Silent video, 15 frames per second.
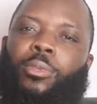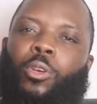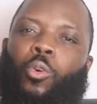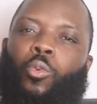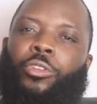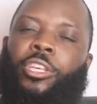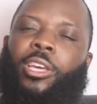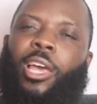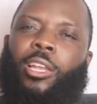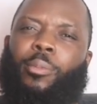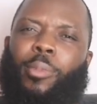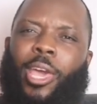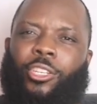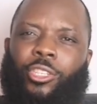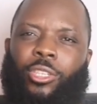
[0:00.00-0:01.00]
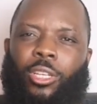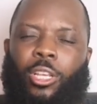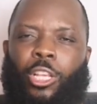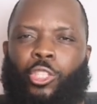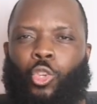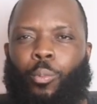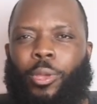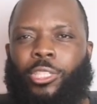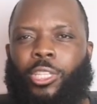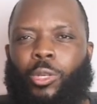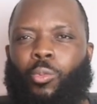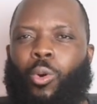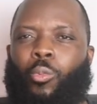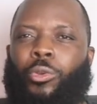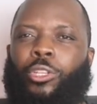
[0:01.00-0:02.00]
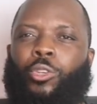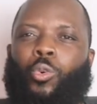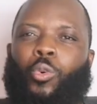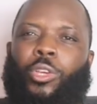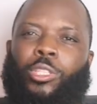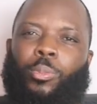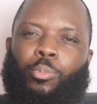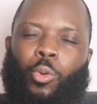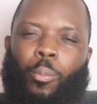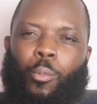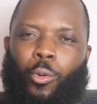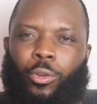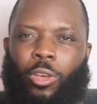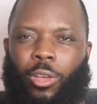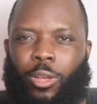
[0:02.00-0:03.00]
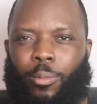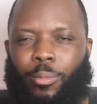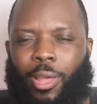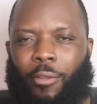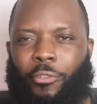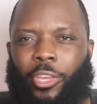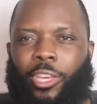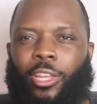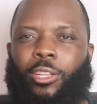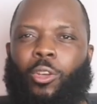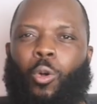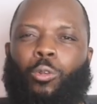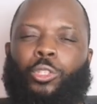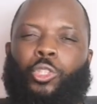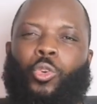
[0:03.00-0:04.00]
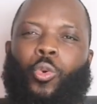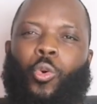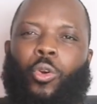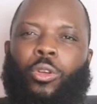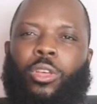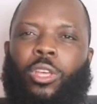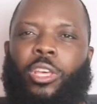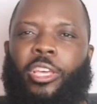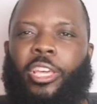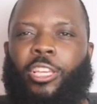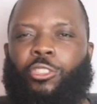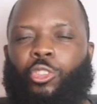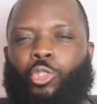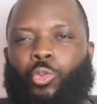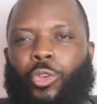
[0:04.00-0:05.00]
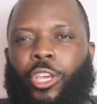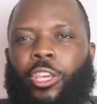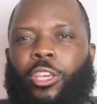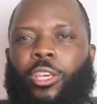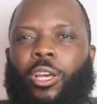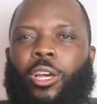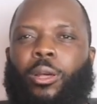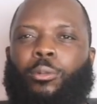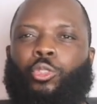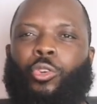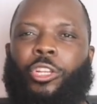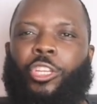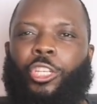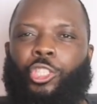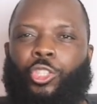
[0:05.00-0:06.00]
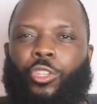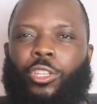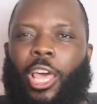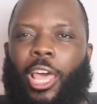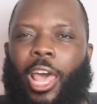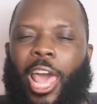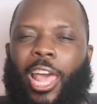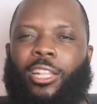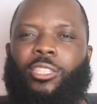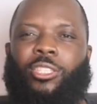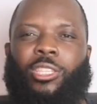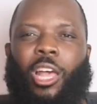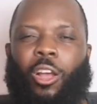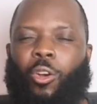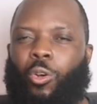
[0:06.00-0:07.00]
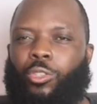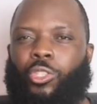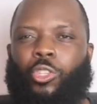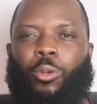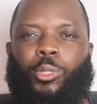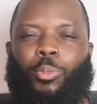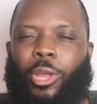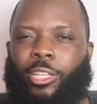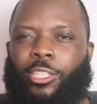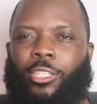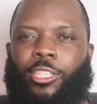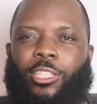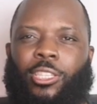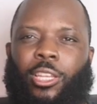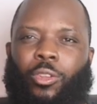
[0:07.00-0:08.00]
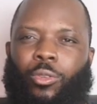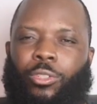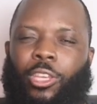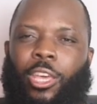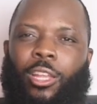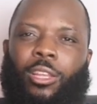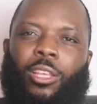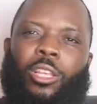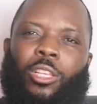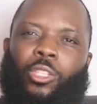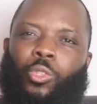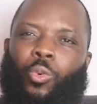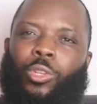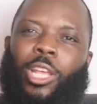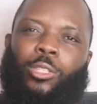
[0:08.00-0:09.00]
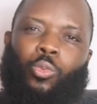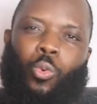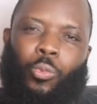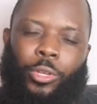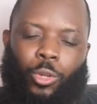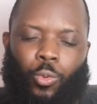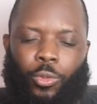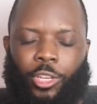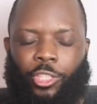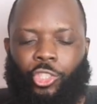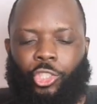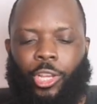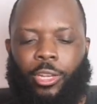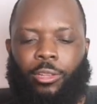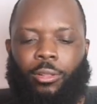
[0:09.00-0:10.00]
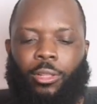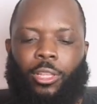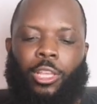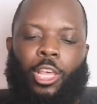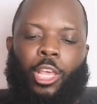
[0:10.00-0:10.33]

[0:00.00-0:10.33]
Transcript: golden calabash. So basically what we do is promote African culture, history, tradition, arts, customs, practices, and all that. So that's what we do on this channel.